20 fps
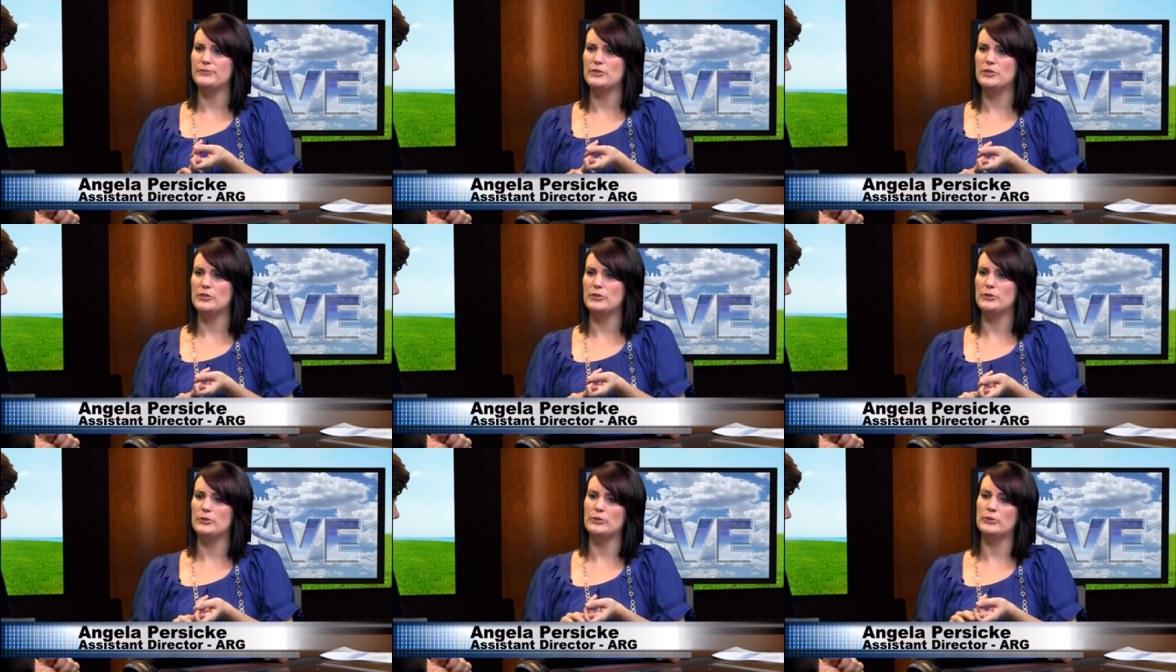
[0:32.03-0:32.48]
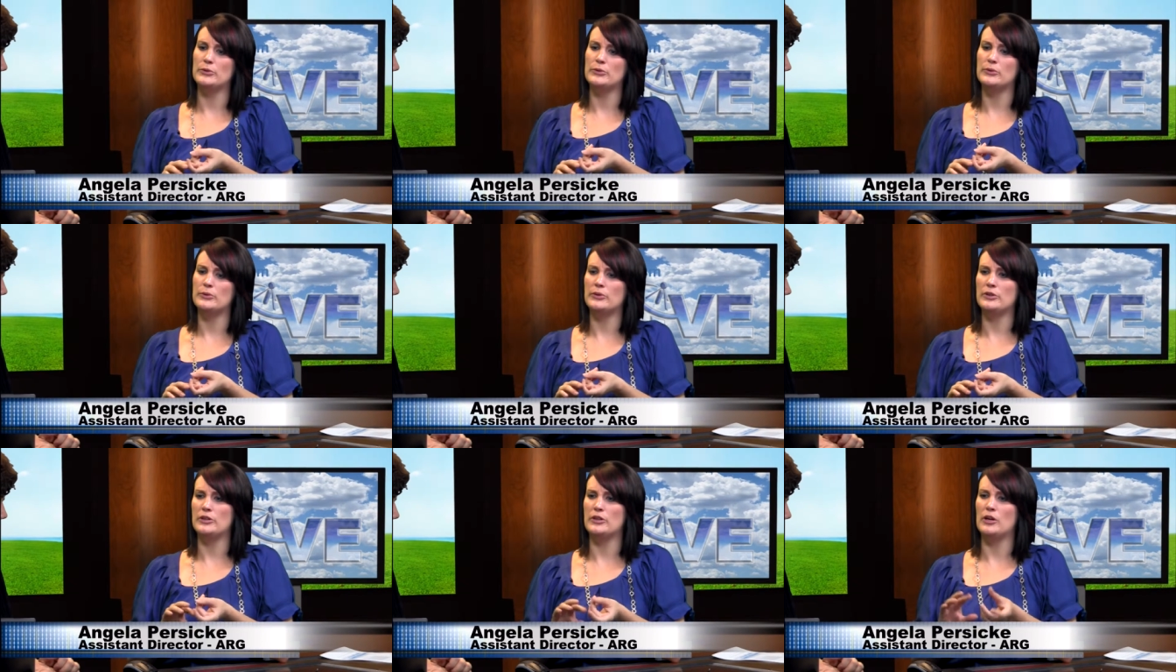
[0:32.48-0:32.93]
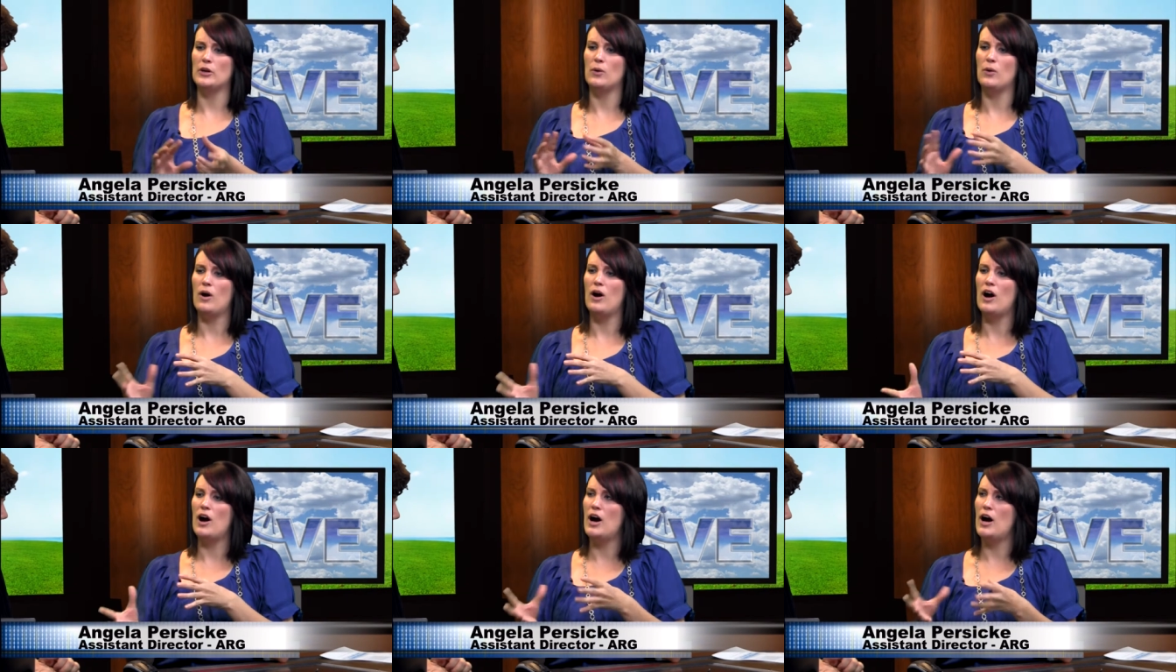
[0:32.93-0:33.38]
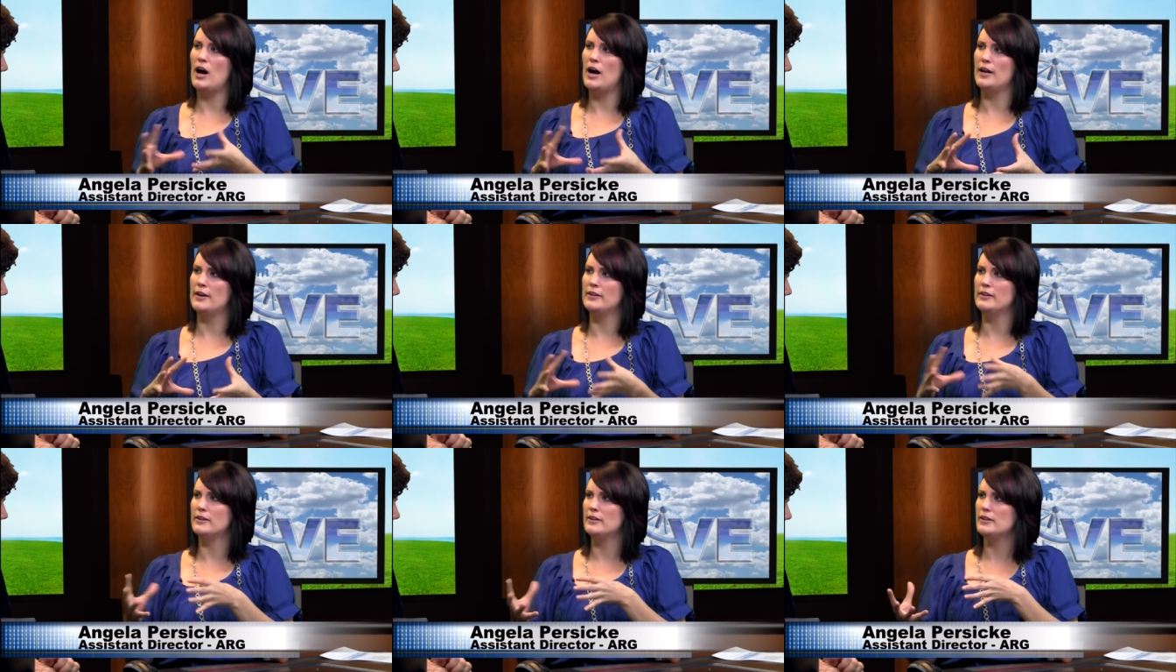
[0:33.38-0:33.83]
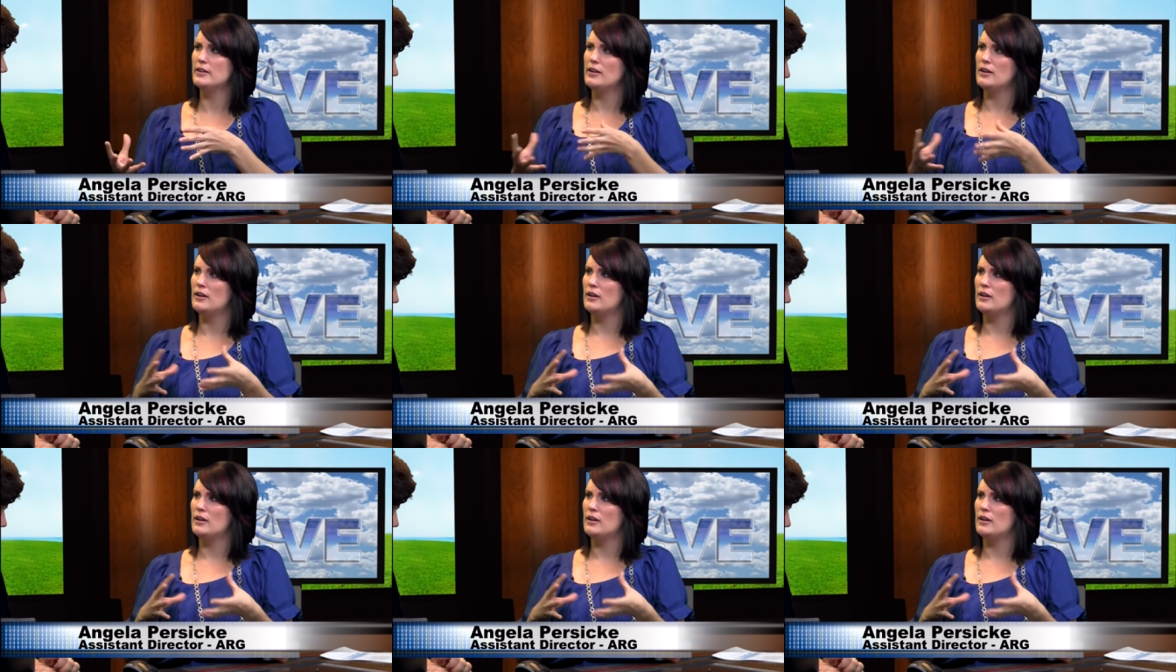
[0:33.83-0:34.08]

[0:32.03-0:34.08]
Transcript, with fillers: to you know odd